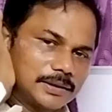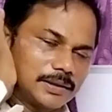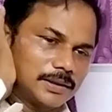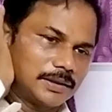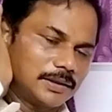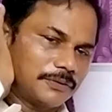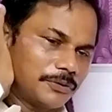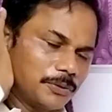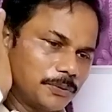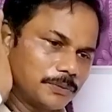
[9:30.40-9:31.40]
If
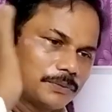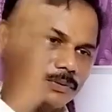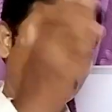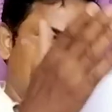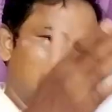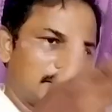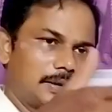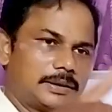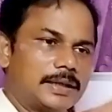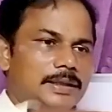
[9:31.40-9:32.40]
you
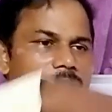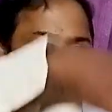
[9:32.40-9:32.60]
there is